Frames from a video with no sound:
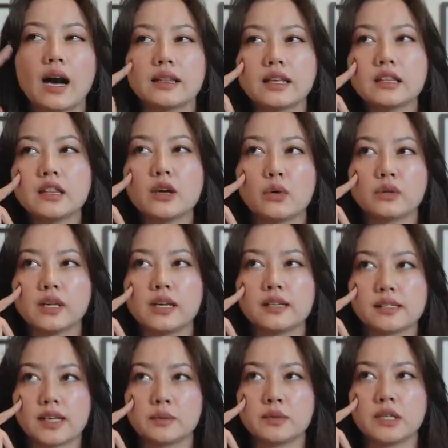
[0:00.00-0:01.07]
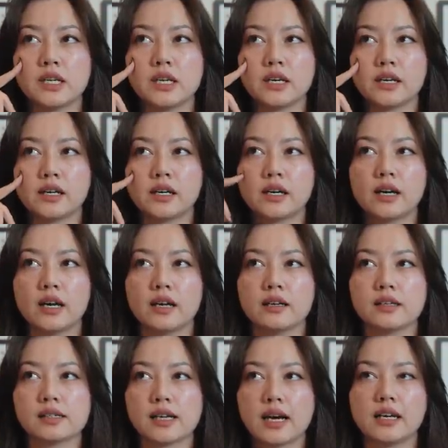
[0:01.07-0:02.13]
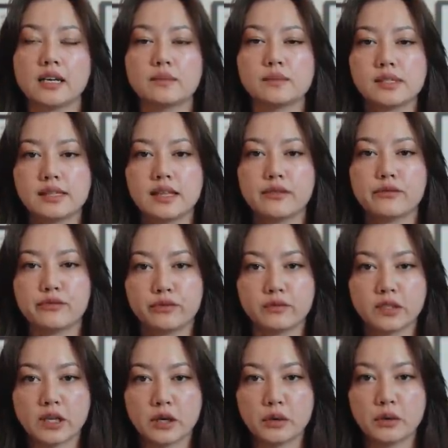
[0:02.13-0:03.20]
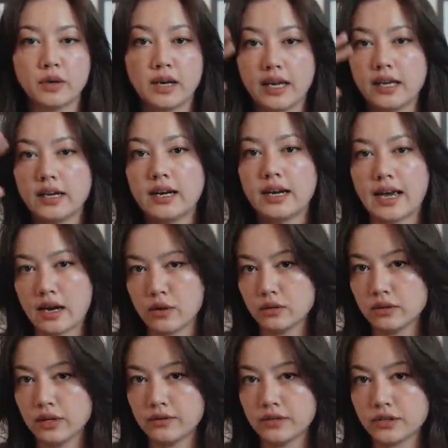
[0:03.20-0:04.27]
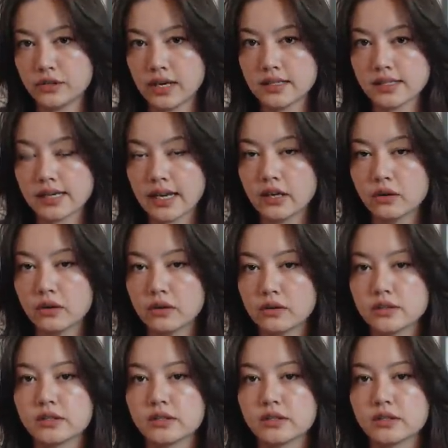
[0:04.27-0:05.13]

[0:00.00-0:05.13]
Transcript: I think the only exception here is items that flow in and out of the trend cycle.